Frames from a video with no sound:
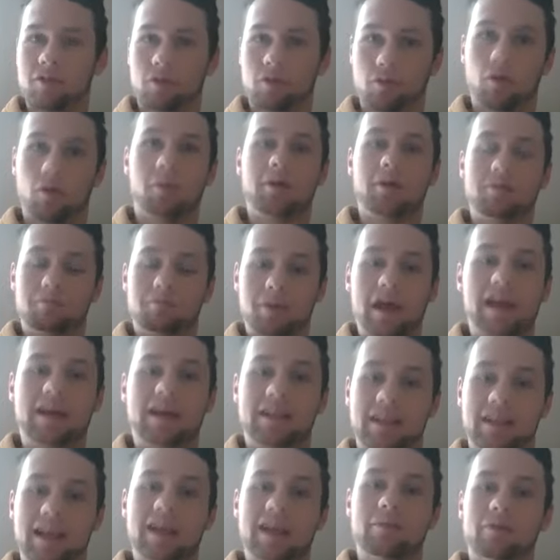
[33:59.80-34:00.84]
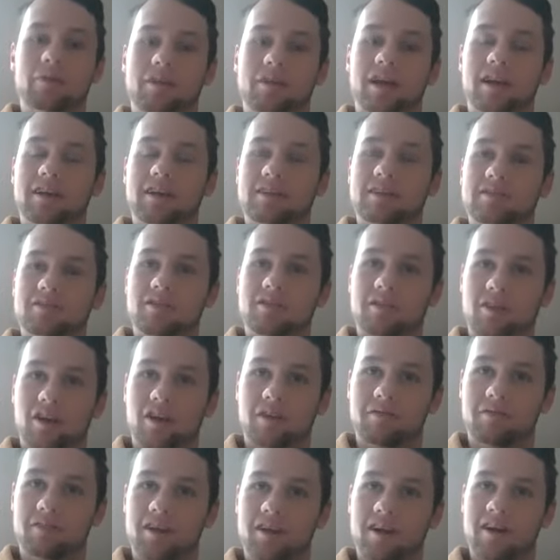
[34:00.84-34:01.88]
mean, paid labor, that is, that
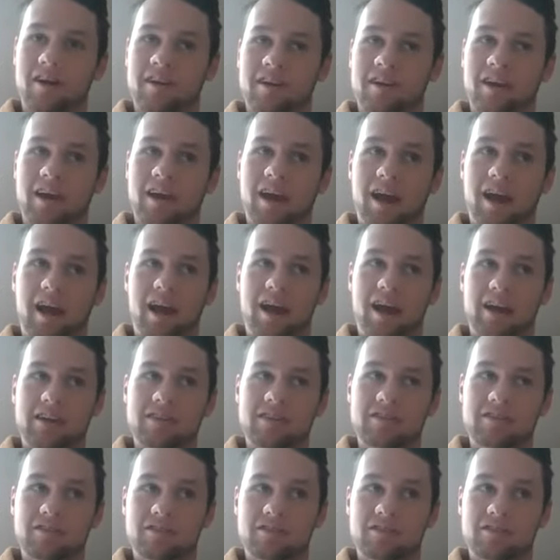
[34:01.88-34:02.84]
I've done. And